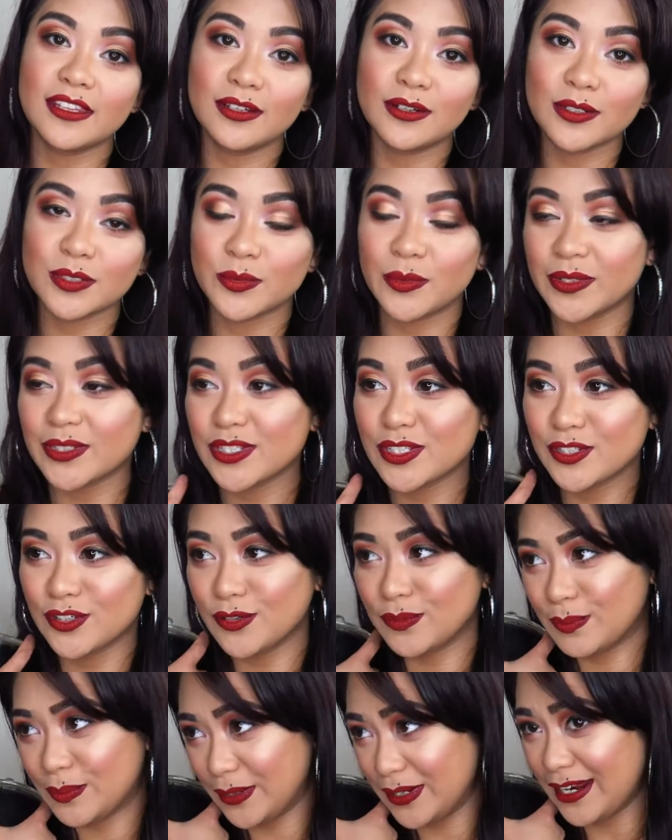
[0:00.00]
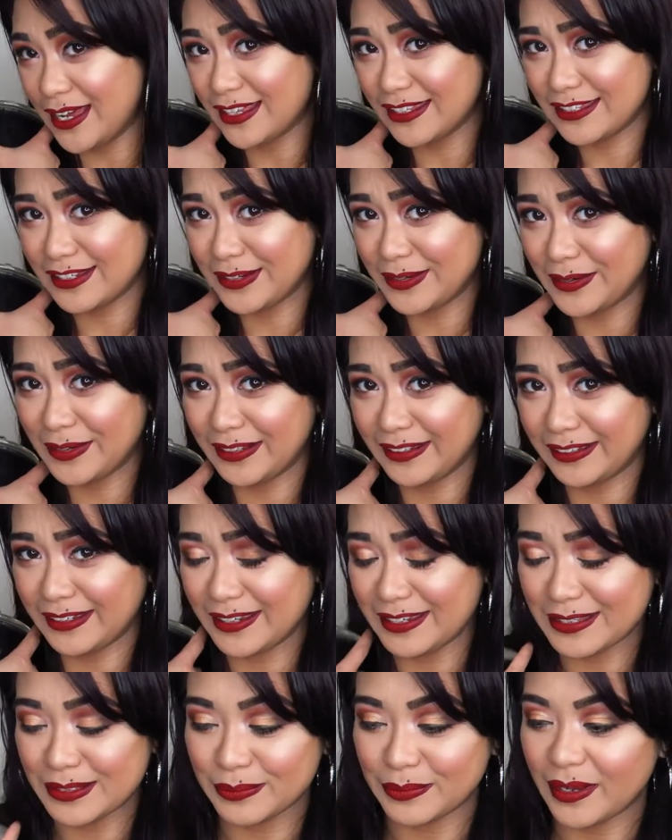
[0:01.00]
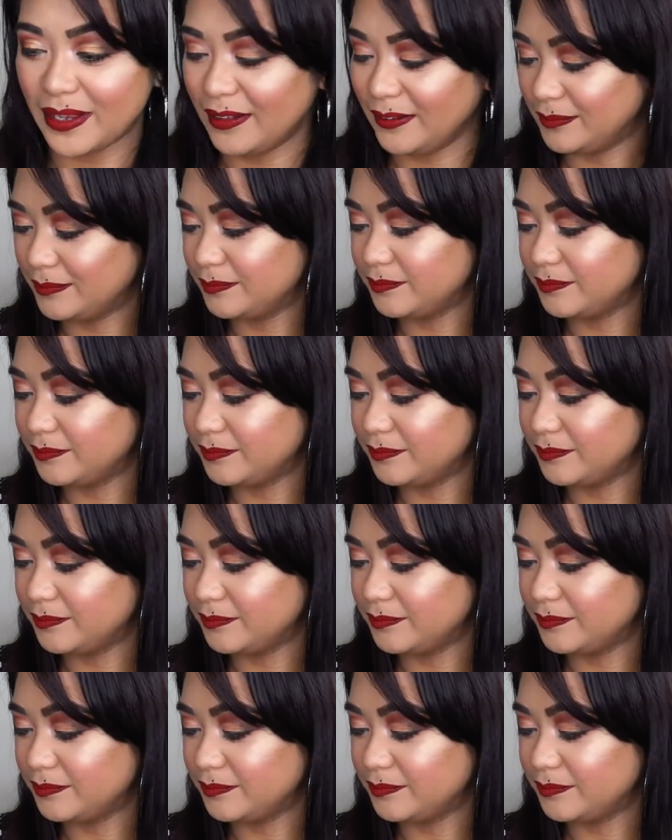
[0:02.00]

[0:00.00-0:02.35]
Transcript: those ones don't burn out so quickly as well.